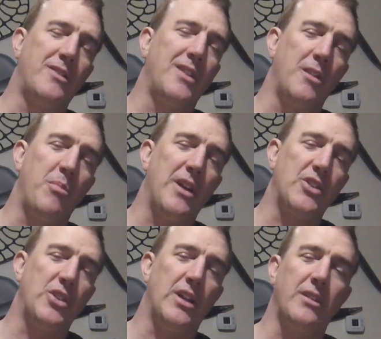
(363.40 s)
see the best
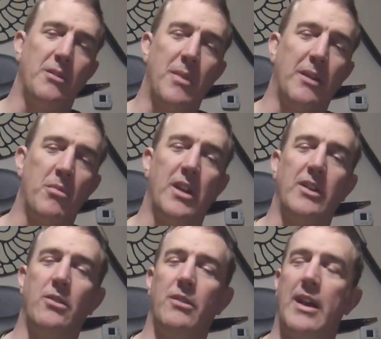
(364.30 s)
shit, and you make money
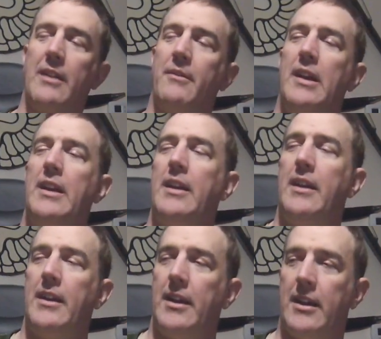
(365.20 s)
doing that.
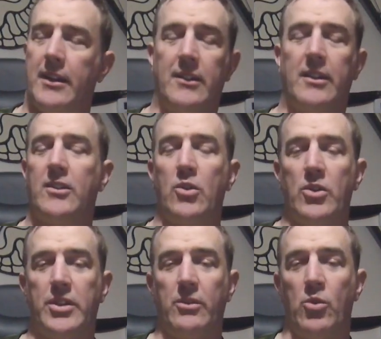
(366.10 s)
Because
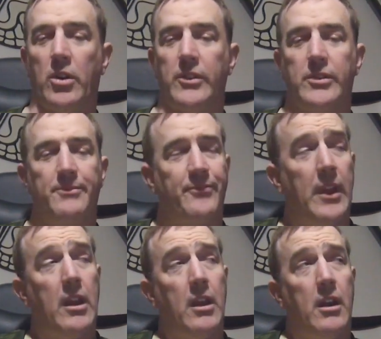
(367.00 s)
extortion works.
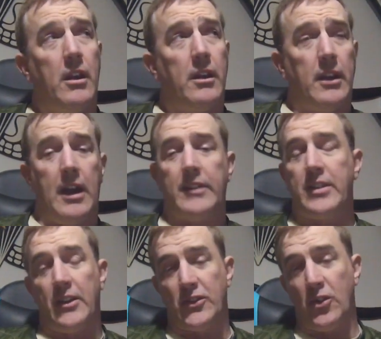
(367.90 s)
That's
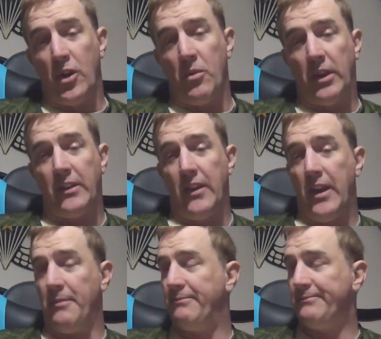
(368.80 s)
another story. We'll get to
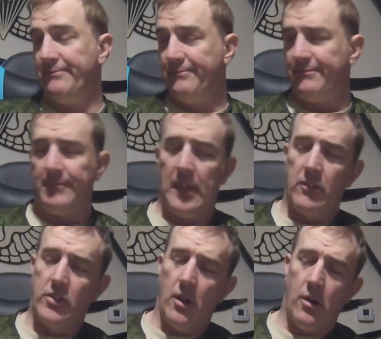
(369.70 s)
that.
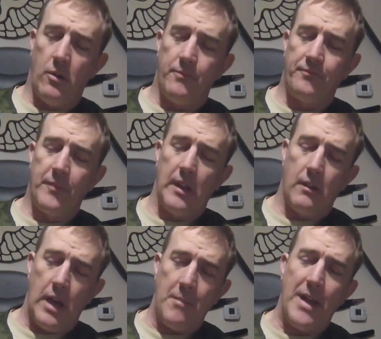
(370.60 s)
So,
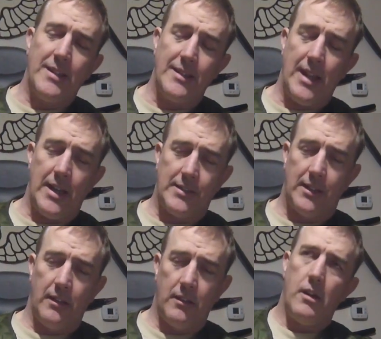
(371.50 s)
I'm at the desk,